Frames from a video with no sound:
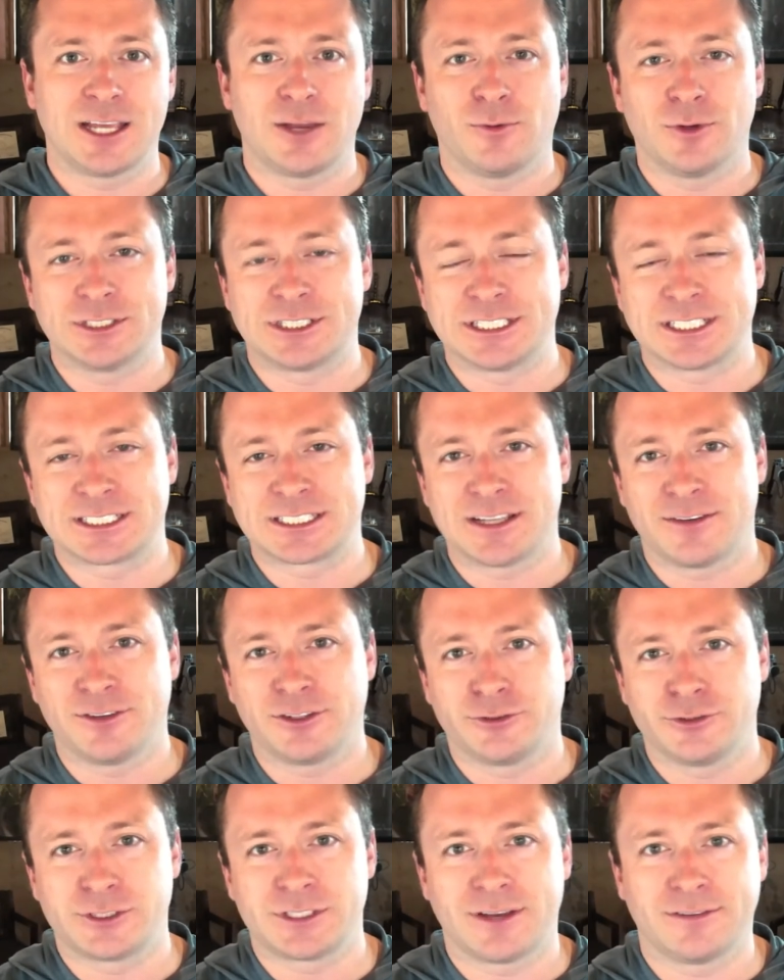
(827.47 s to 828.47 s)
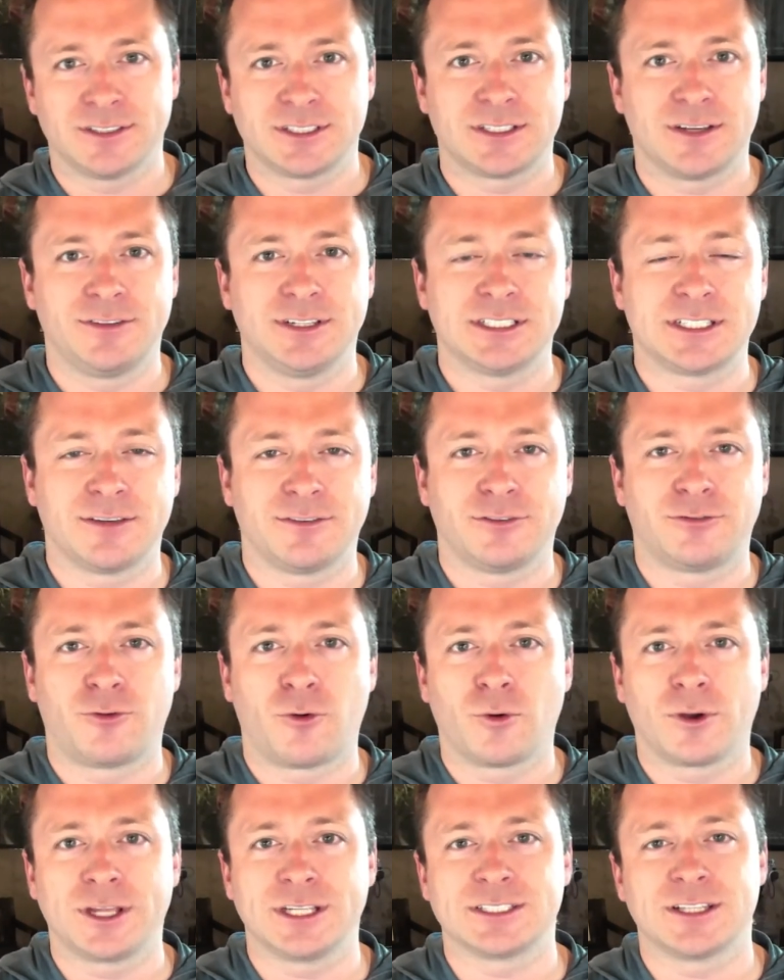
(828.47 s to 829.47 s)

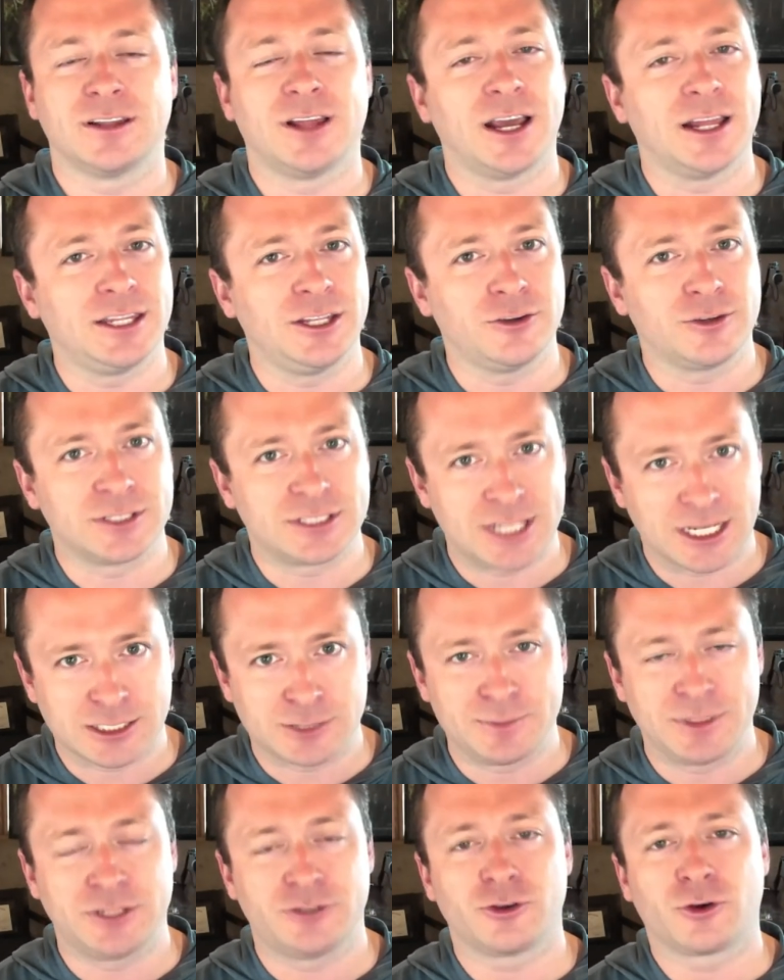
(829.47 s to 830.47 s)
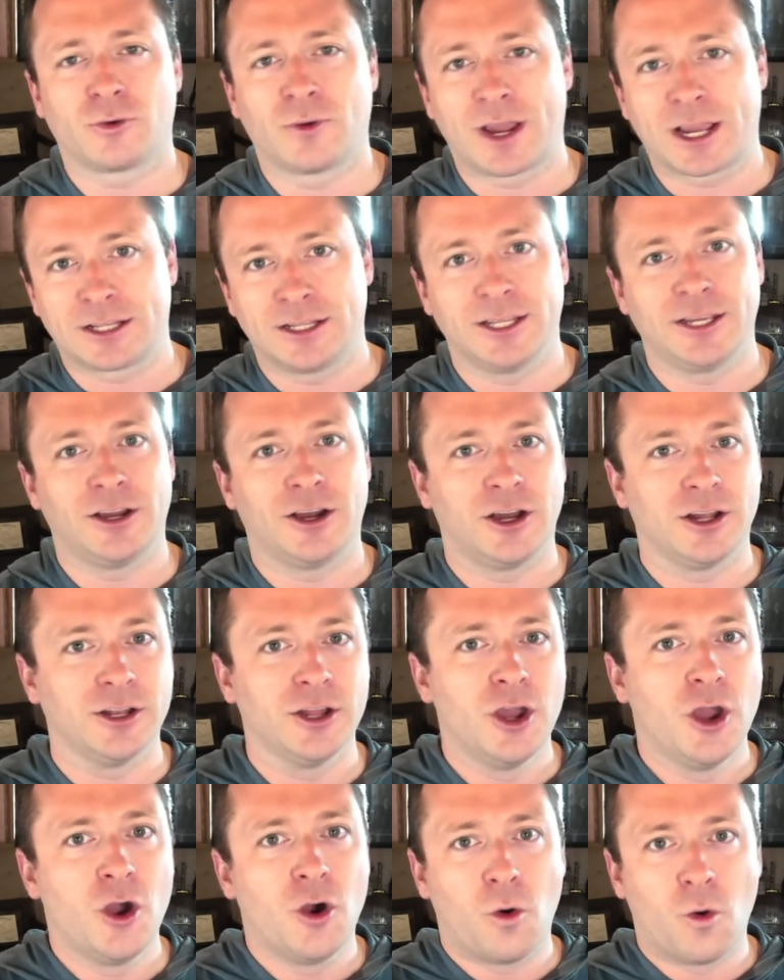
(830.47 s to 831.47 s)
816-727-7740 is the line that you can text me directly on,
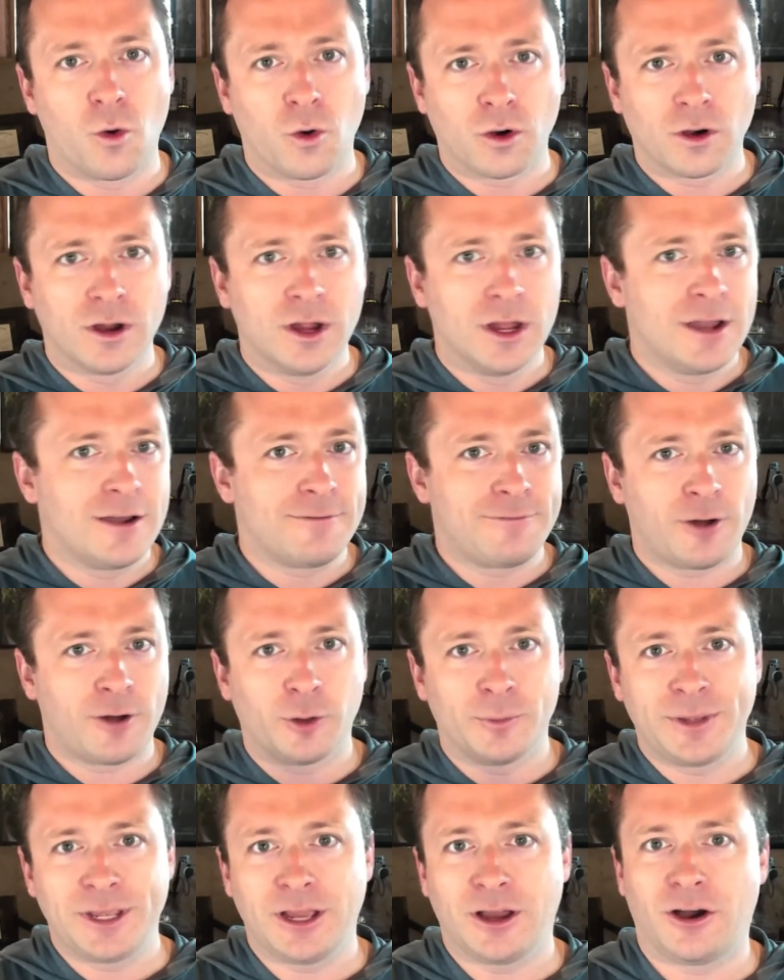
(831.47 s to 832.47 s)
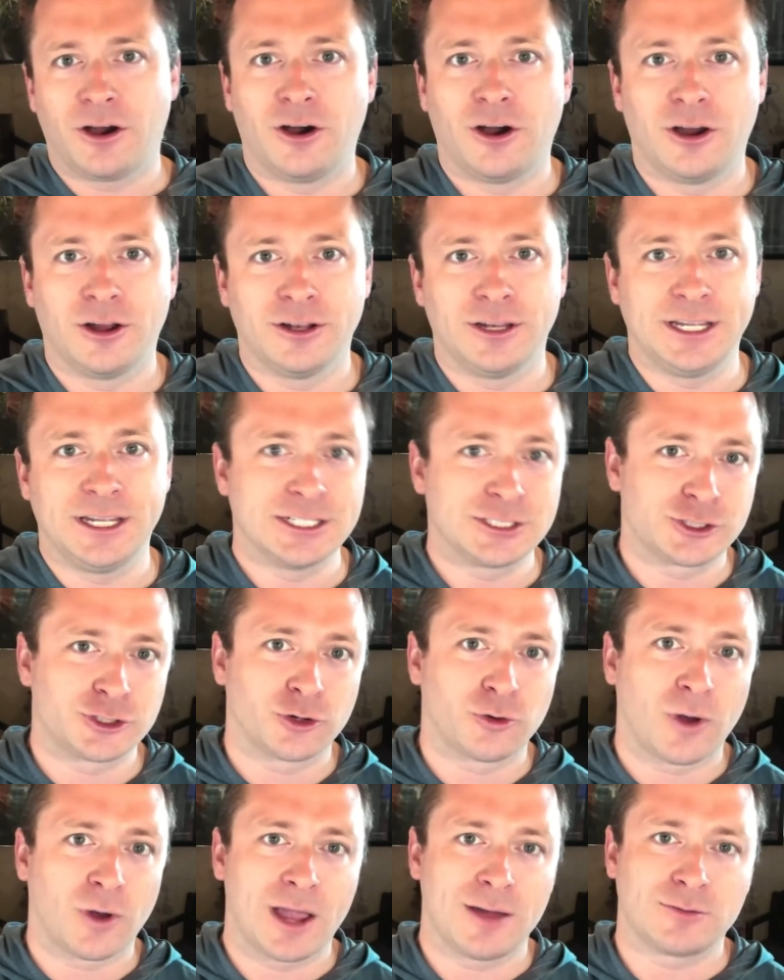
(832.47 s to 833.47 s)
or follow me on
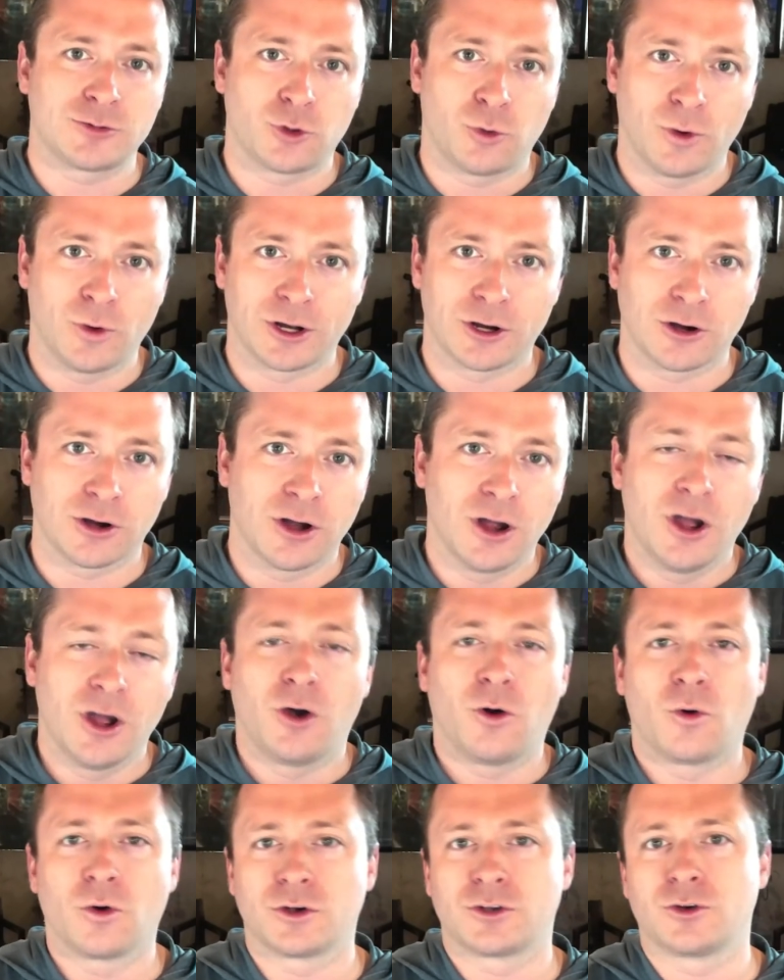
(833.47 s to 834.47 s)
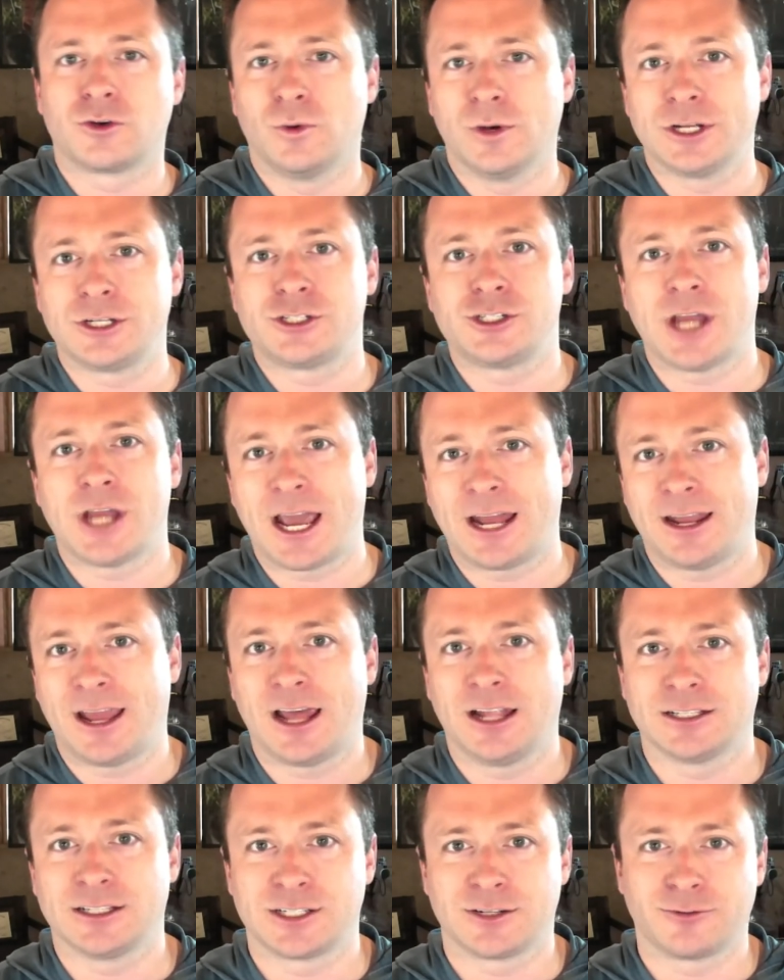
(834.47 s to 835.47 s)
Instagram, Twitter, or Twitch at
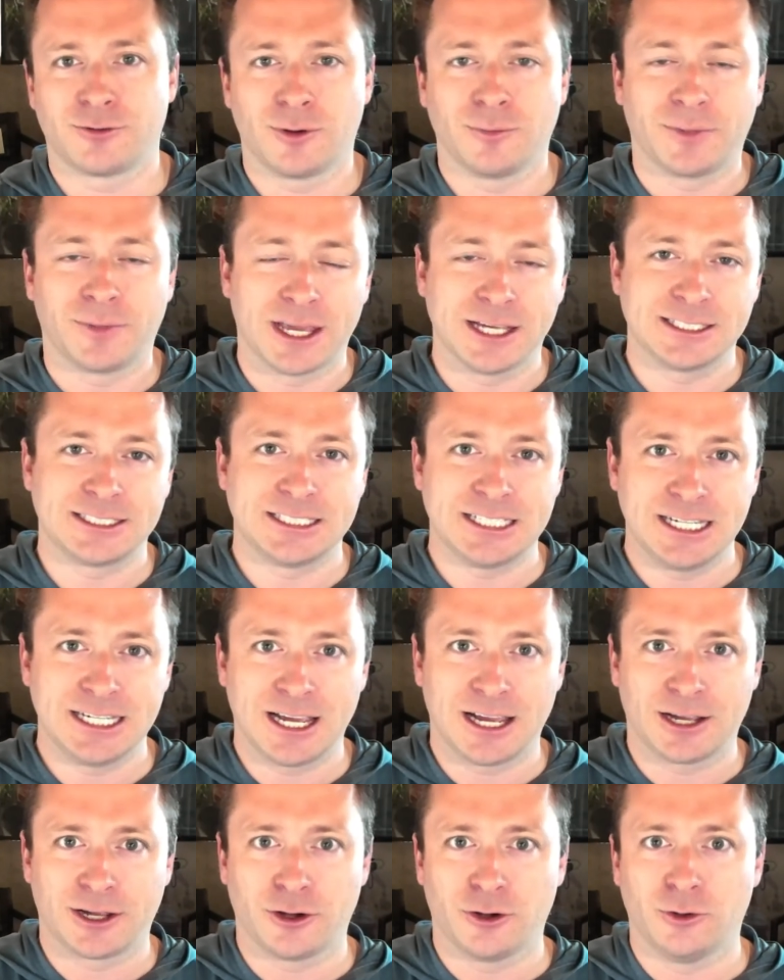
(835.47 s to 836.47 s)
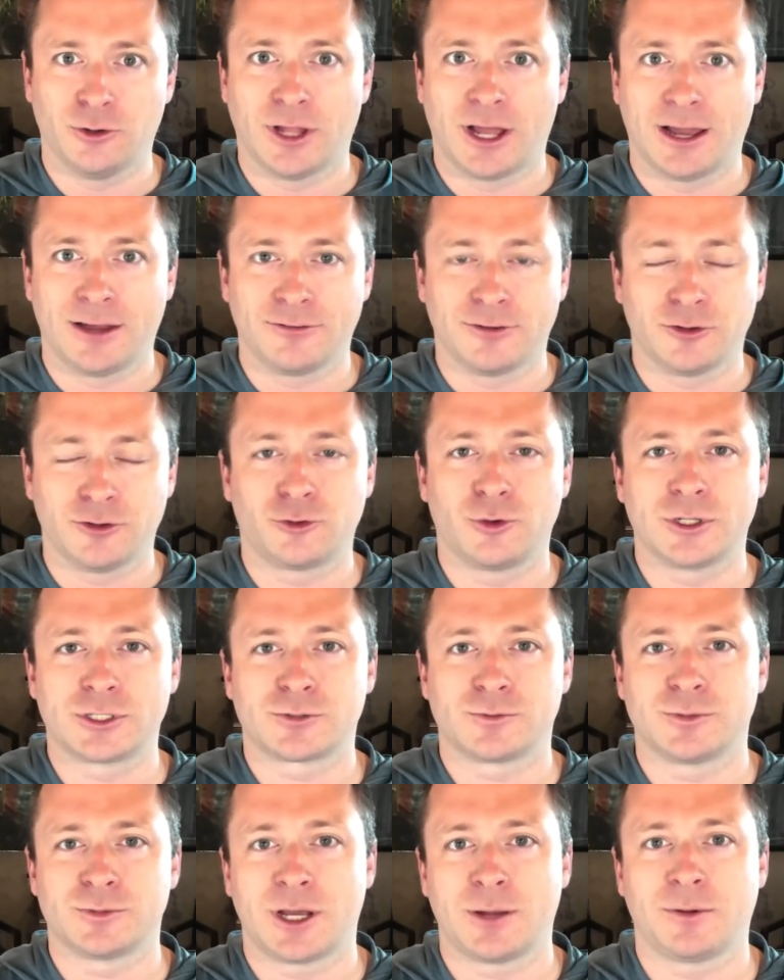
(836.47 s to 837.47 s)
Alexander from KC. I go live on Twitch
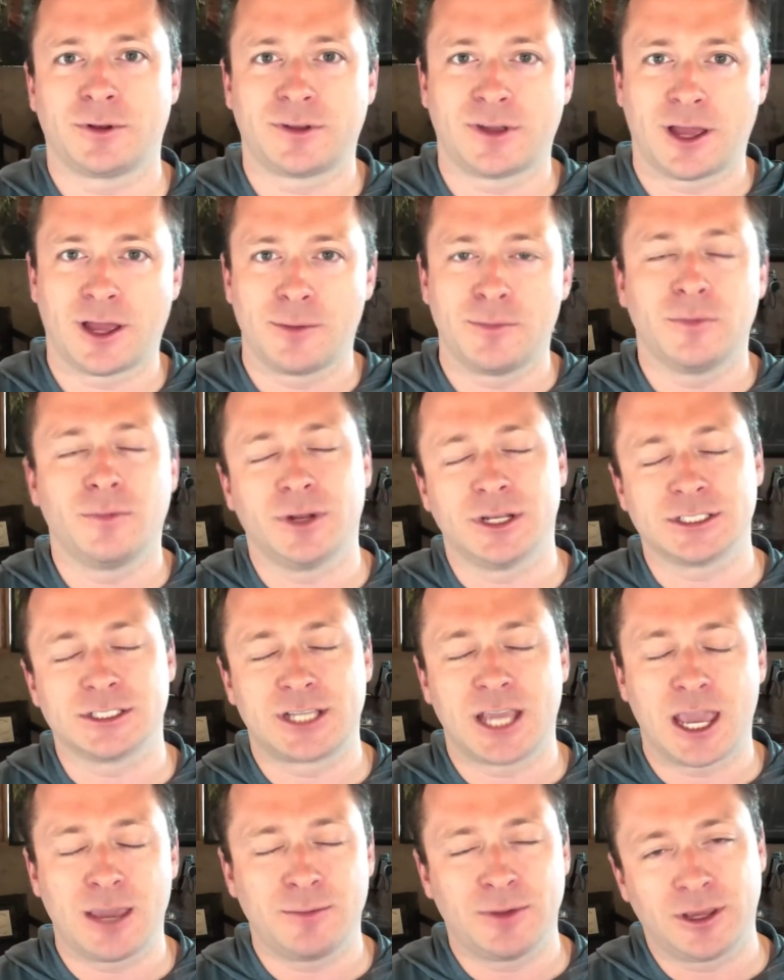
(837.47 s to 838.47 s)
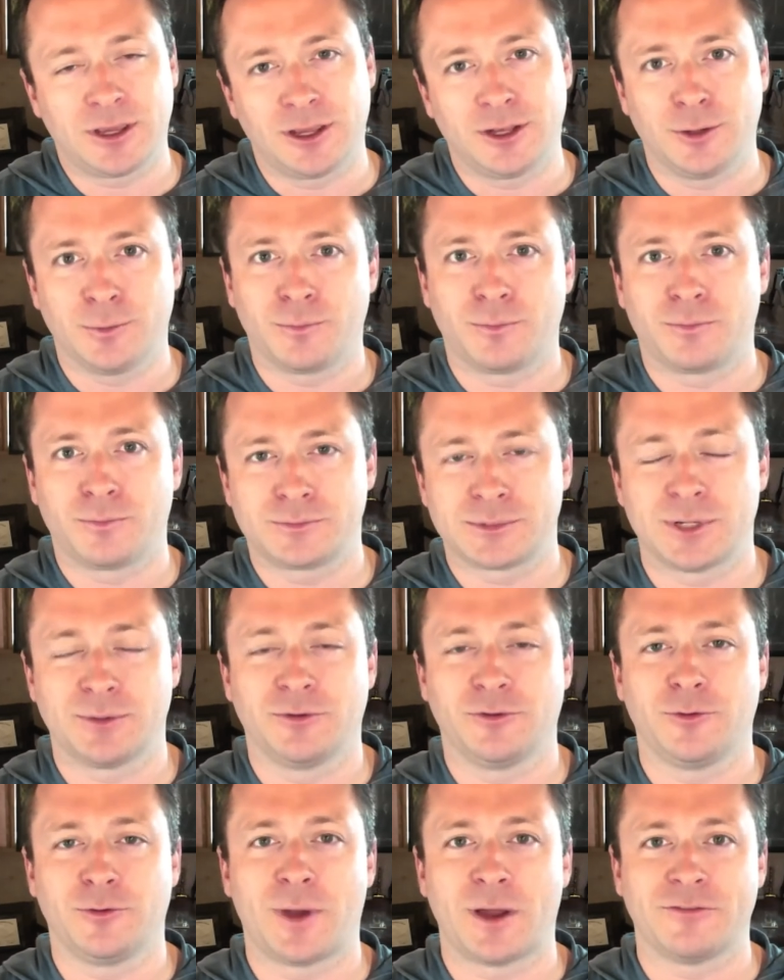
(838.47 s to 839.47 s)
from time to time, but it's gaming, and you, some
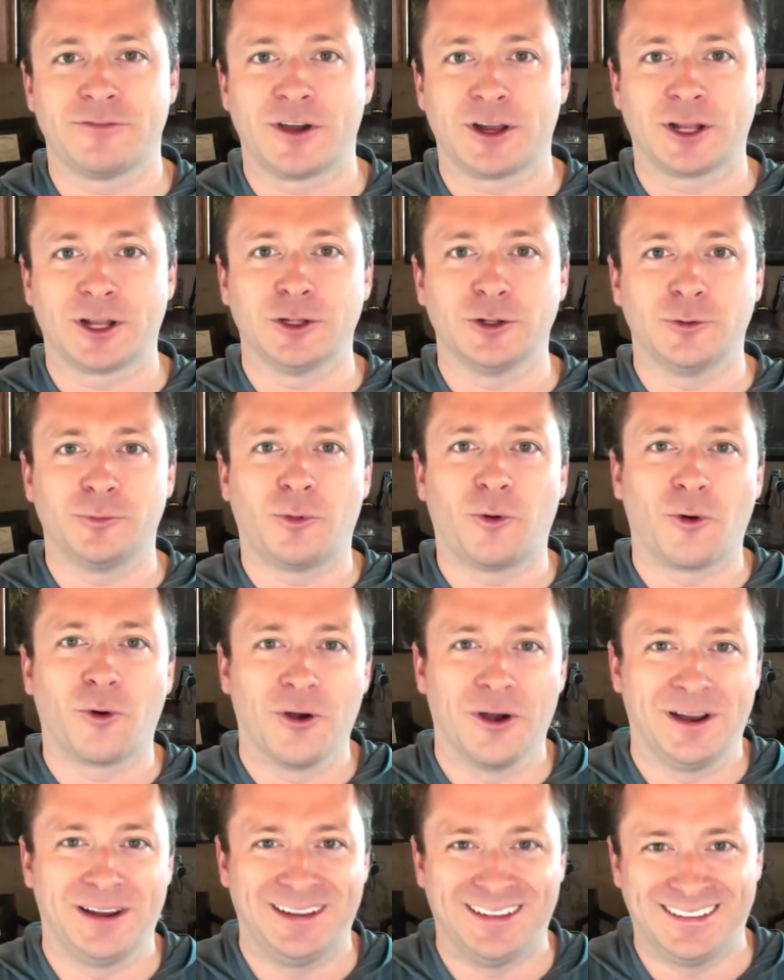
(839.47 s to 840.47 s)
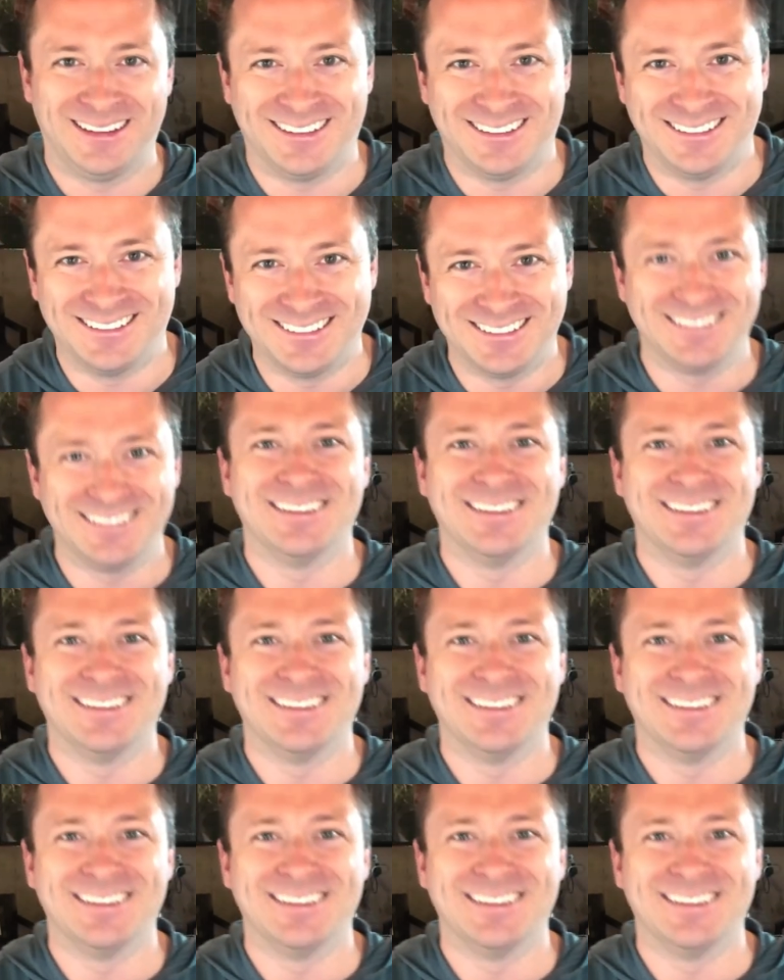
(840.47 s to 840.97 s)
of you might find it a little boring.